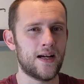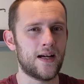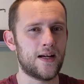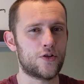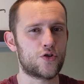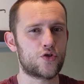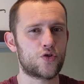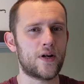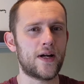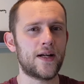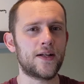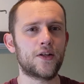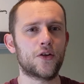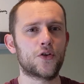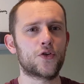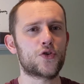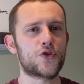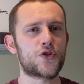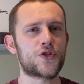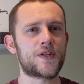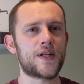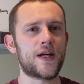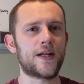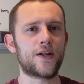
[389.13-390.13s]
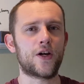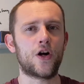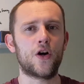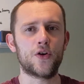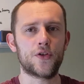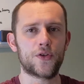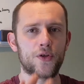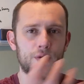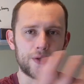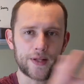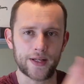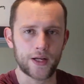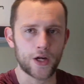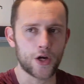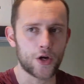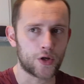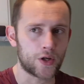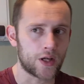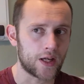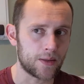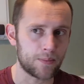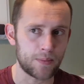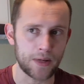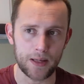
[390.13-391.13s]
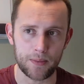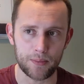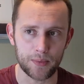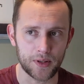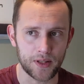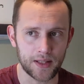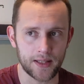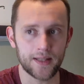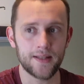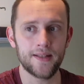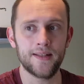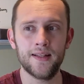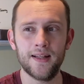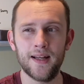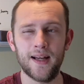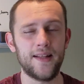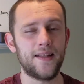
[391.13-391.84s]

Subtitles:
and trying to understand how they're like hooking people in.